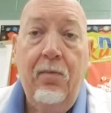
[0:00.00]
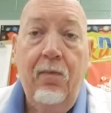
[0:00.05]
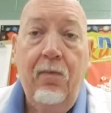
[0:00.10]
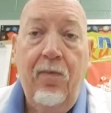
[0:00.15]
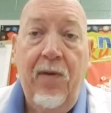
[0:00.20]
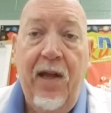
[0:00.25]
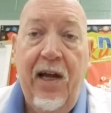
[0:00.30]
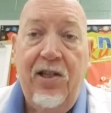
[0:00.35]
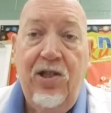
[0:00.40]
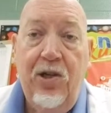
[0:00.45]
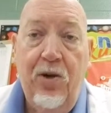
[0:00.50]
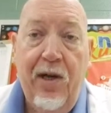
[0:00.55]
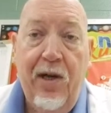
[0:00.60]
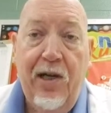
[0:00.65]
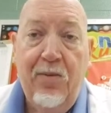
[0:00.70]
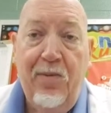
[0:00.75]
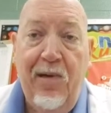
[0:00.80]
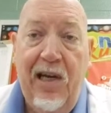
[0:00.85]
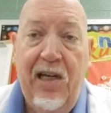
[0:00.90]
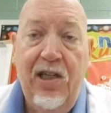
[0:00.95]
that's your
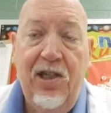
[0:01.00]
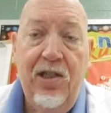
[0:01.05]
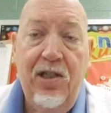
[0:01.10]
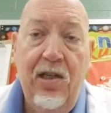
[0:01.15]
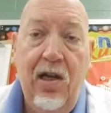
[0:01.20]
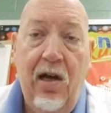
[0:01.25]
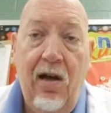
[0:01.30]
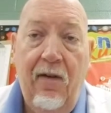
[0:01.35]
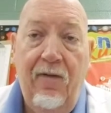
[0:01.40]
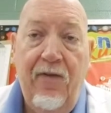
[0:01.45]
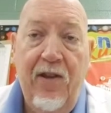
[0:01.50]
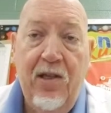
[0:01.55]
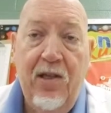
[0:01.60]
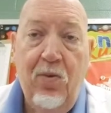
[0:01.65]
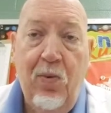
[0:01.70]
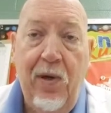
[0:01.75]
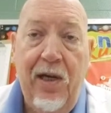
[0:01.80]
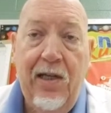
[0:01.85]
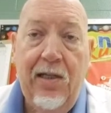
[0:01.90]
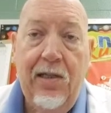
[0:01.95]
explanation of this
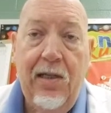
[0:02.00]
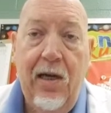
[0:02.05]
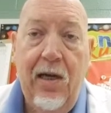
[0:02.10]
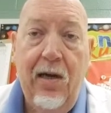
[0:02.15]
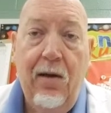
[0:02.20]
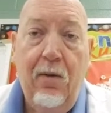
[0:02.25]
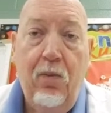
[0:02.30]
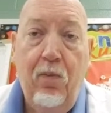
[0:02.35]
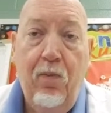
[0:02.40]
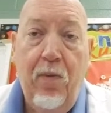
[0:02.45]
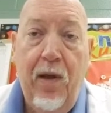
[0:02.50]
week's uh,